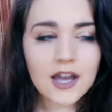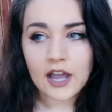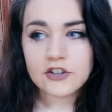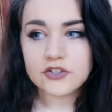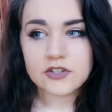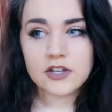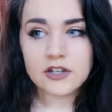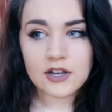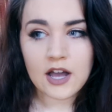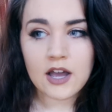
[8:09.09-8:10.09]
I just could
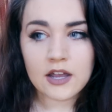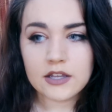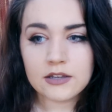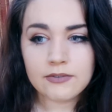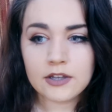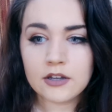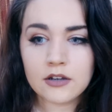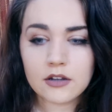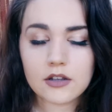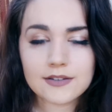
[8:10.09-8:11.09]
not
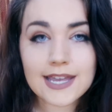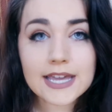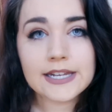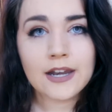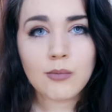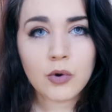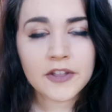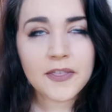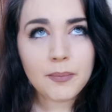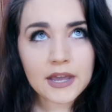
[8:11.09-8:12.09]
even take it anymore.
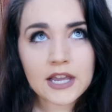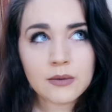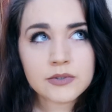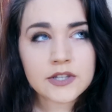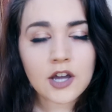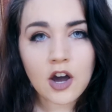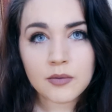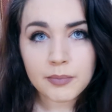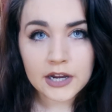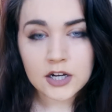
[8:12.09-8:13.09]
Like, the pain was like
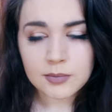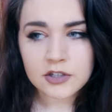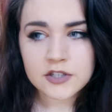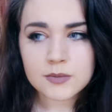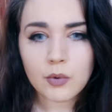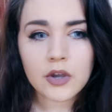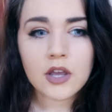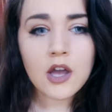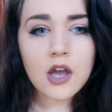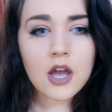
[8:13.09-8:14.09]
unbearable at this point.